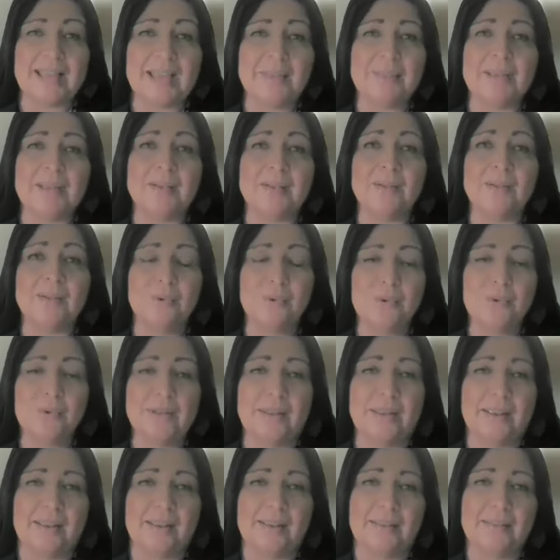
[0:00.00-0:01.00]
I'm
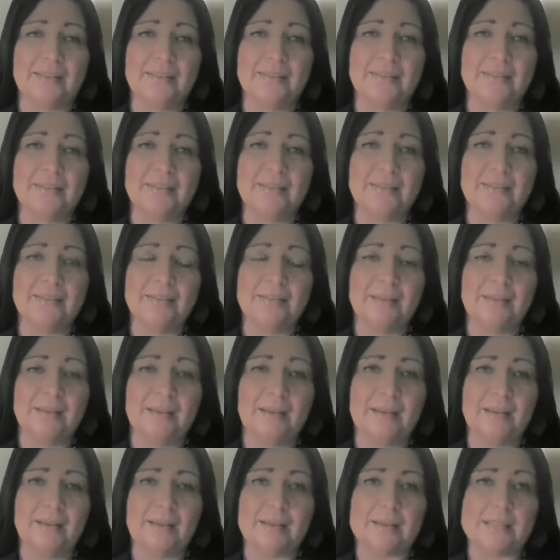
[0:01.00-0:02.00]
including
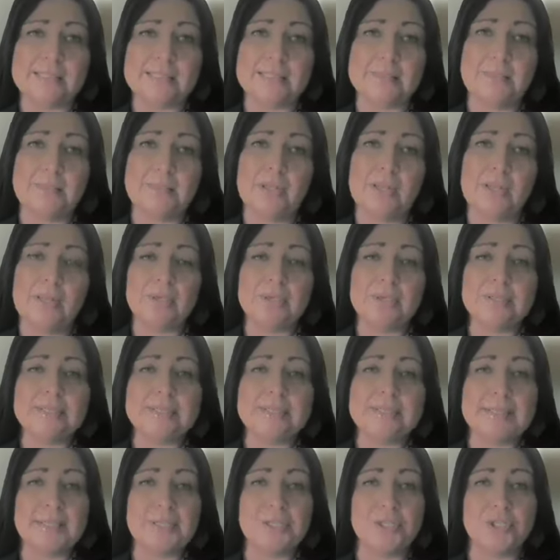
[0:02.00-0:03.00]
a small
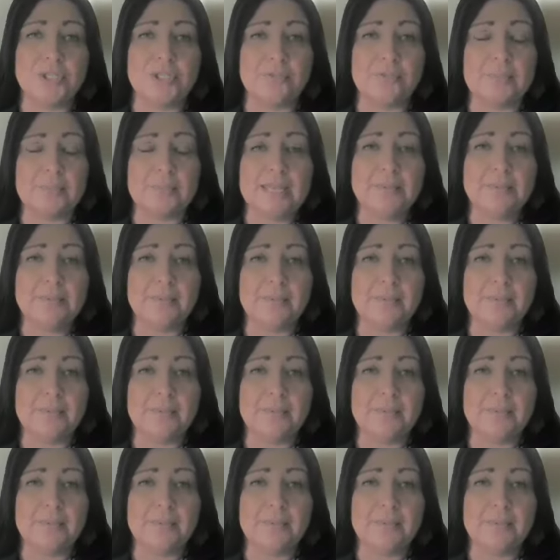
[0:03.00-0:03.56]
percentage of